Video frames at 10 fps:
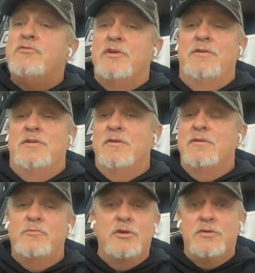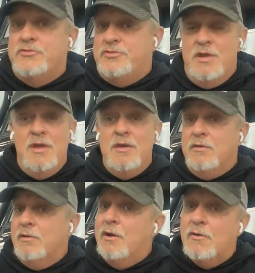detailing because
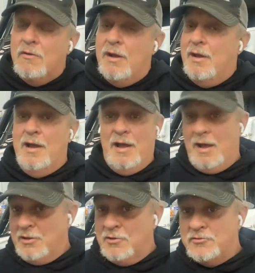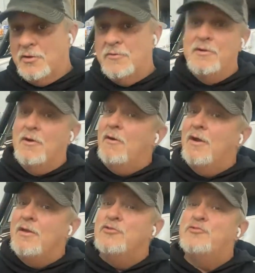I use O&R, I
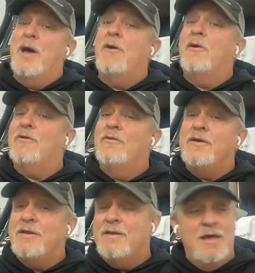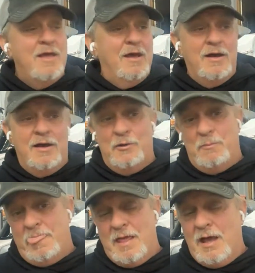use Power Clean,
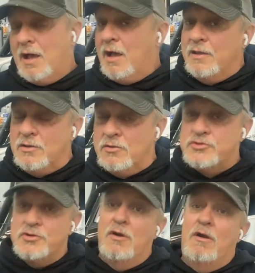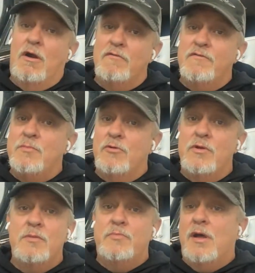I use our RV
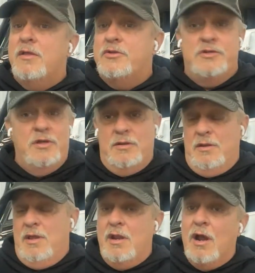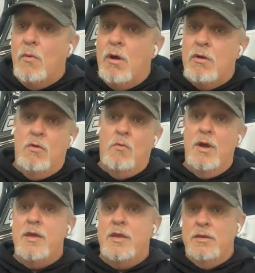Marine and Polish, and I walk
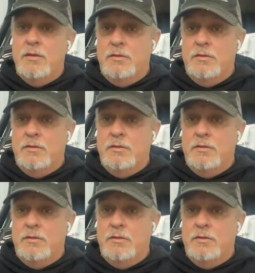away.